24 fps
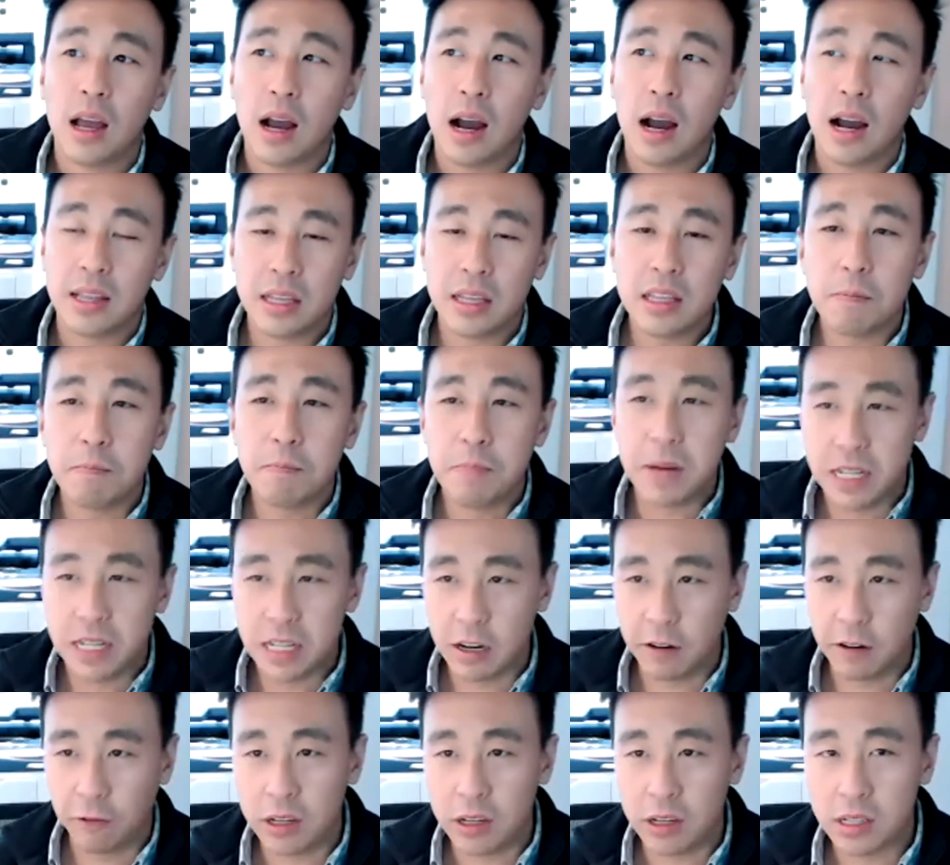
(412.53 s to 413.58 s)
I think the big
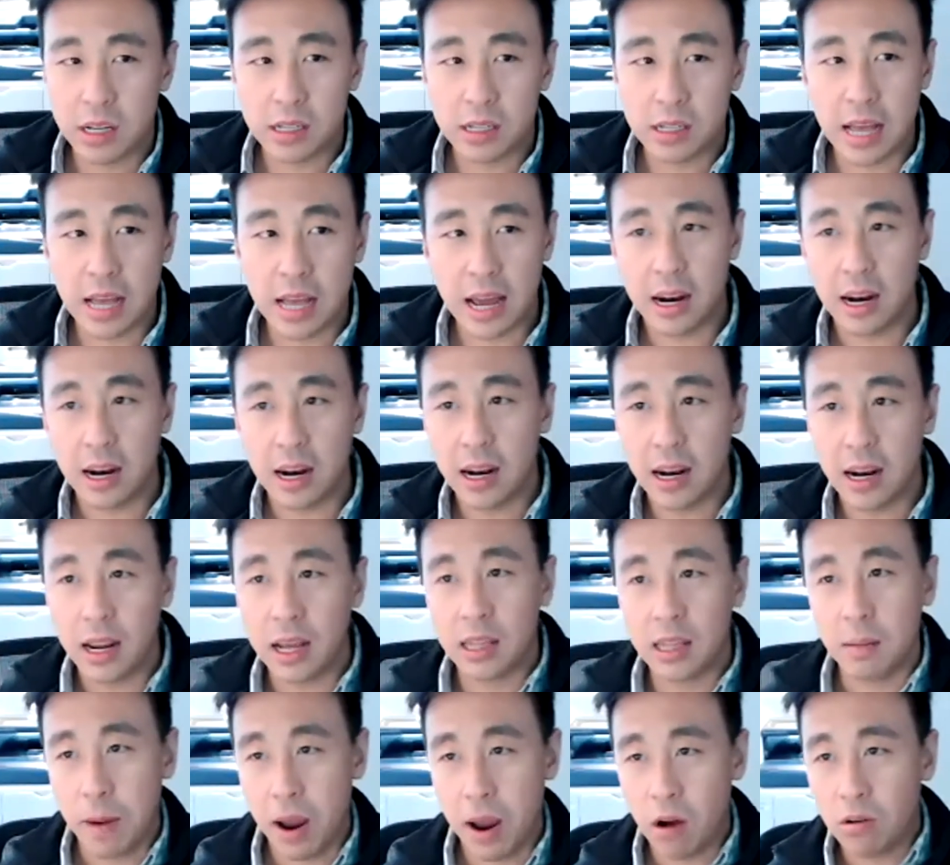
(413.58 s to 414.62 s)
difference is that in
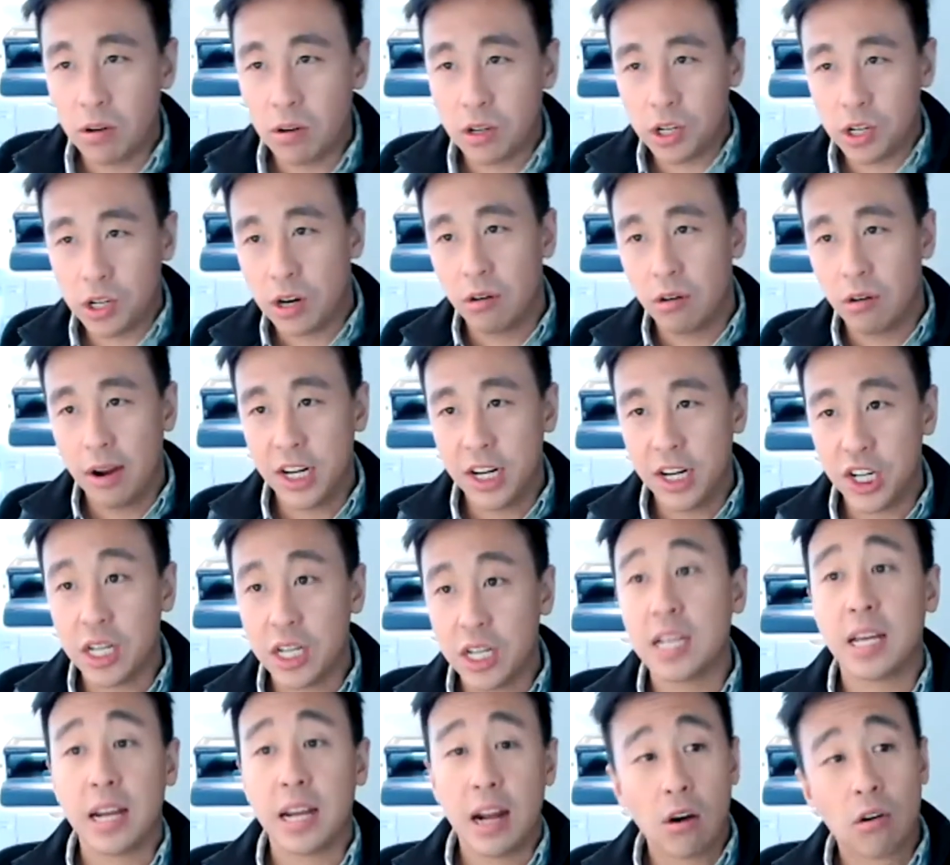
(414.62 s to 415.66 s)
the parents' generation
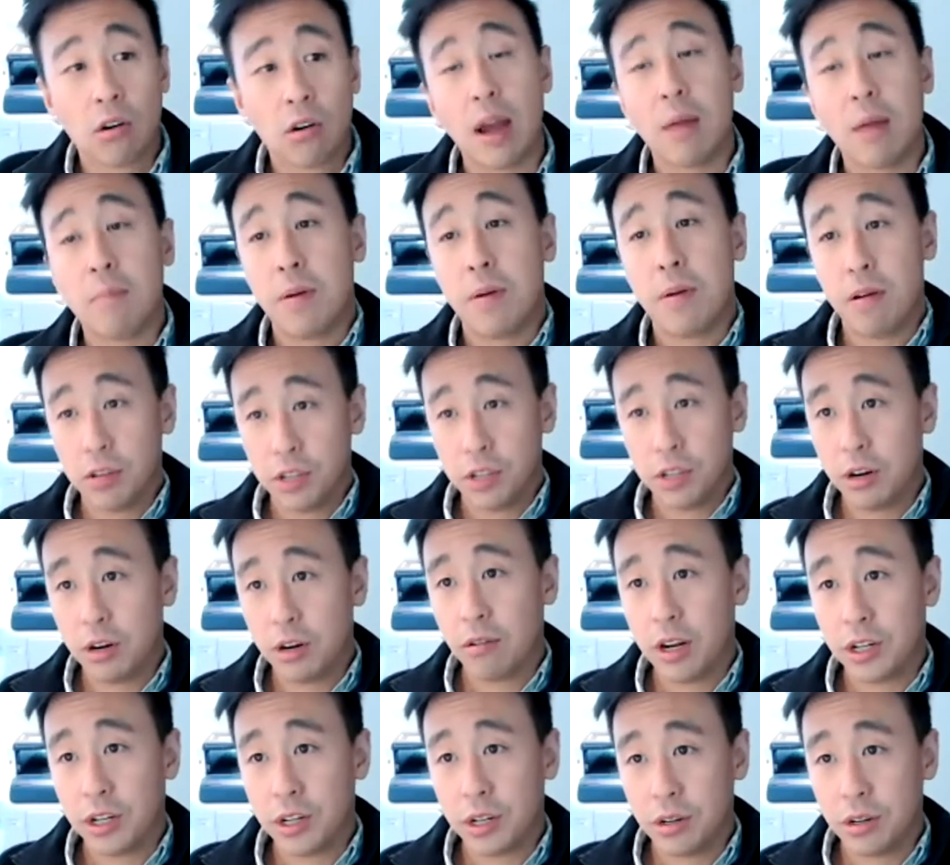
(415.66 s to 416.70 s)
and then our grandparents'
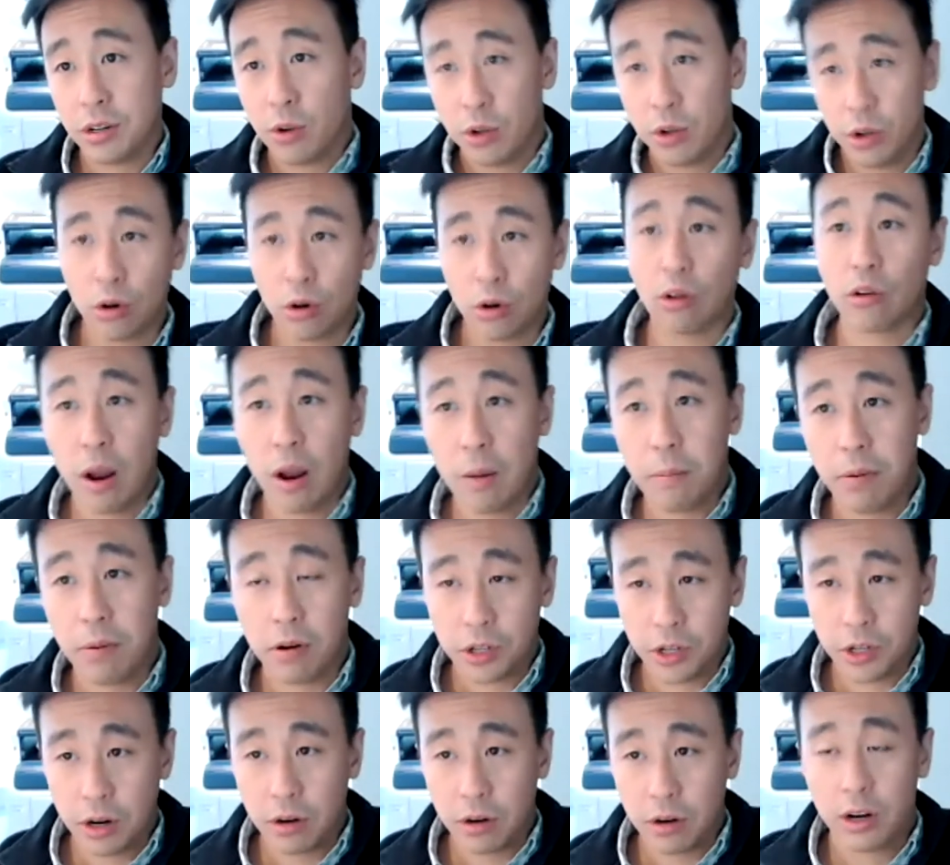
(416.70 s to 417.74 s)
generation, or your
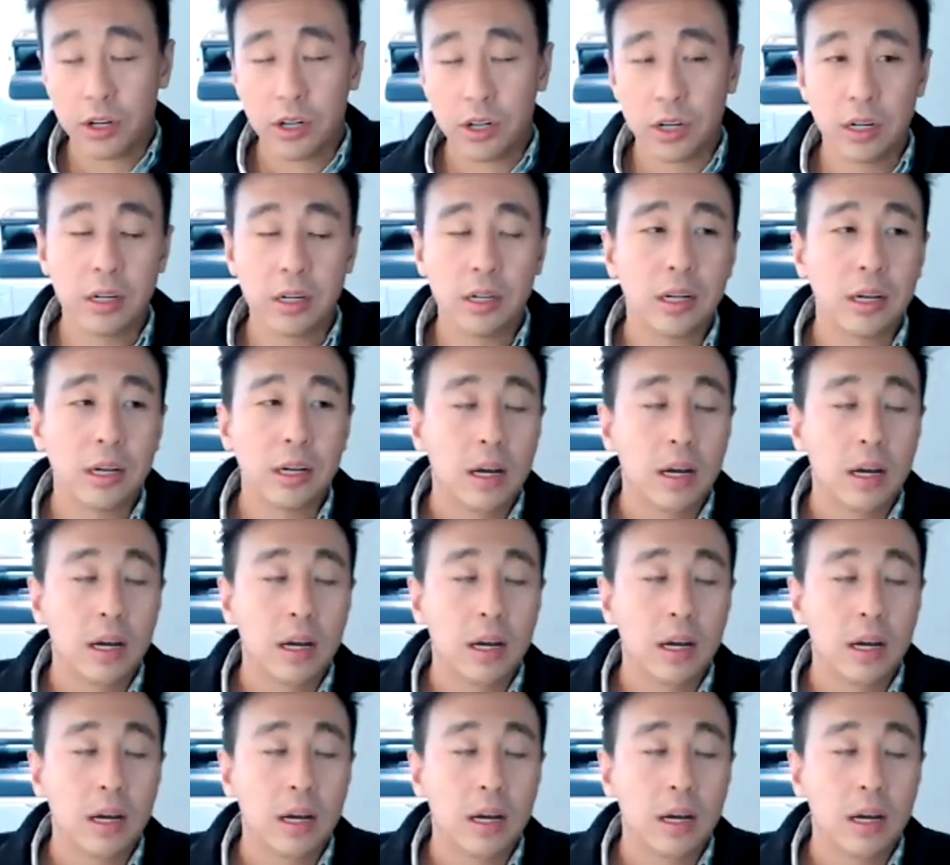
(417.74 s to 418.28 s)
grandparents' generation,